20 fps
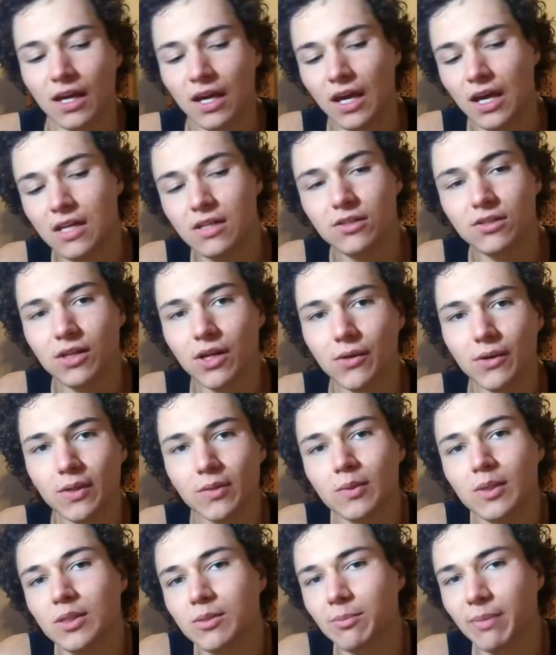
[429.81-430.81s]
And you know, it
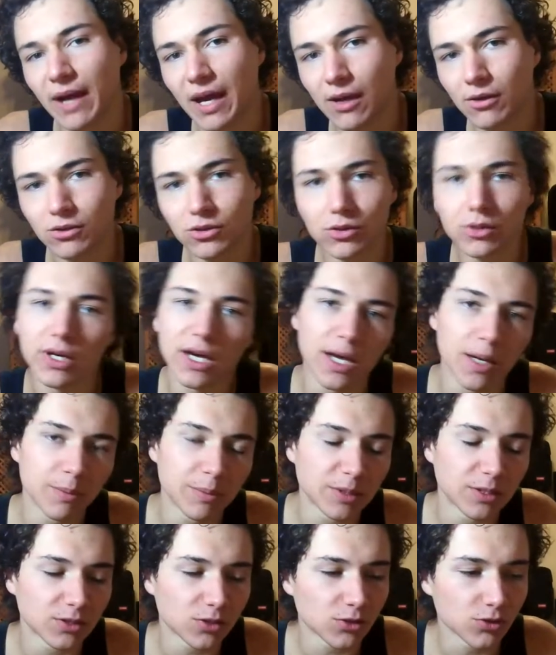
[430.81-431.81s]
was bound to
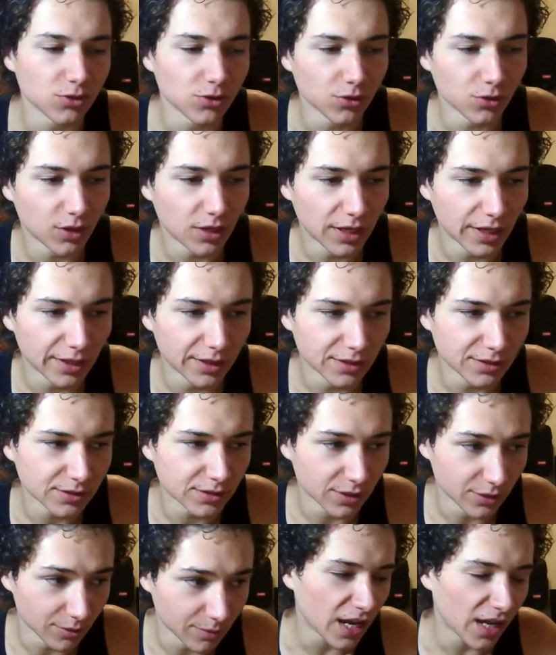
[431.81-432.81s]
happen sooner or later,
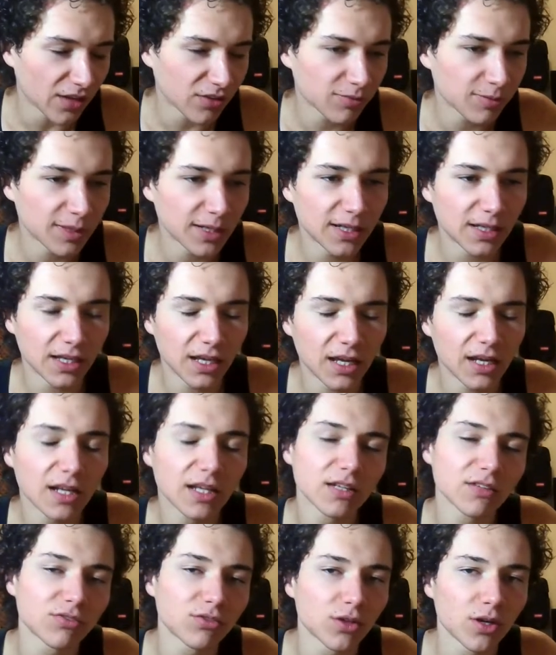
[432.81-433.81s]
so I've been
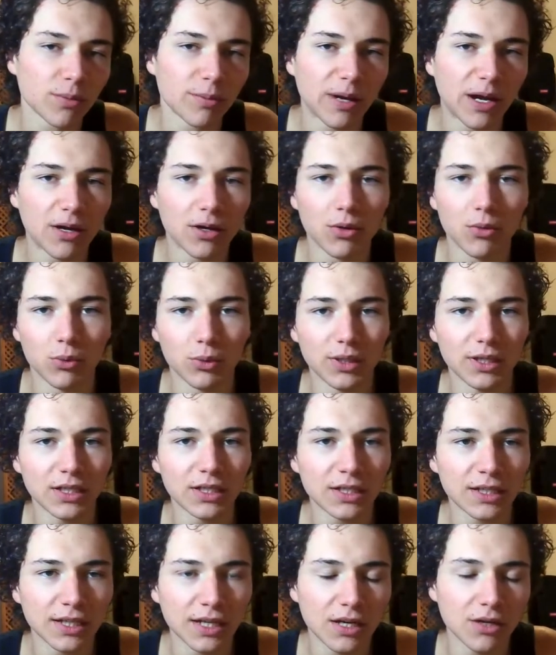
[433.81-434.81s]
healing for about a
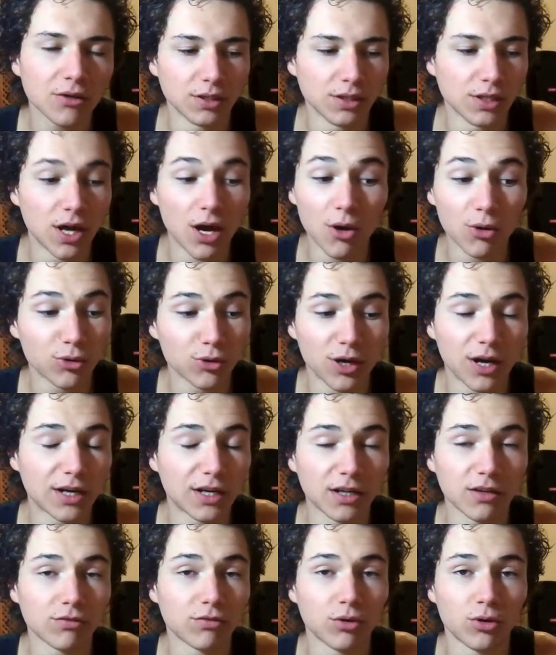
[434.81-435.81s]
week now, no
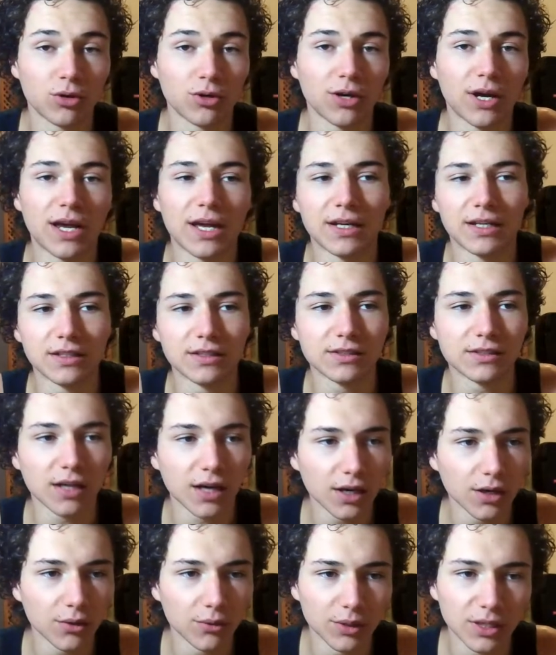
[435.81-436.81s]
running for an
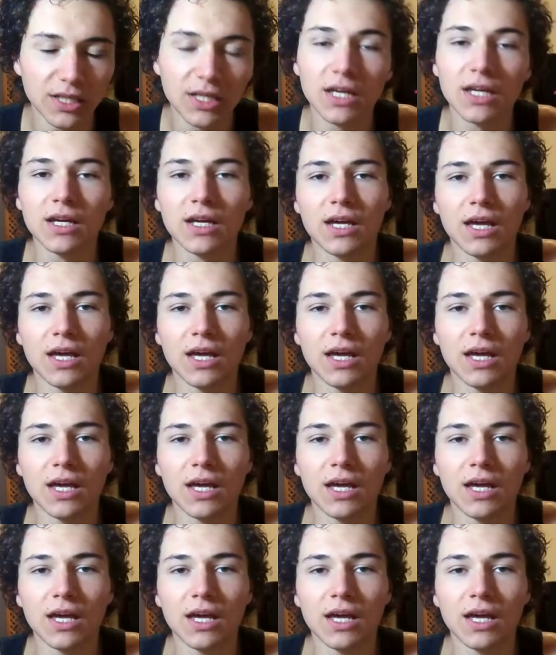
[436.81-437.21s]
entire week.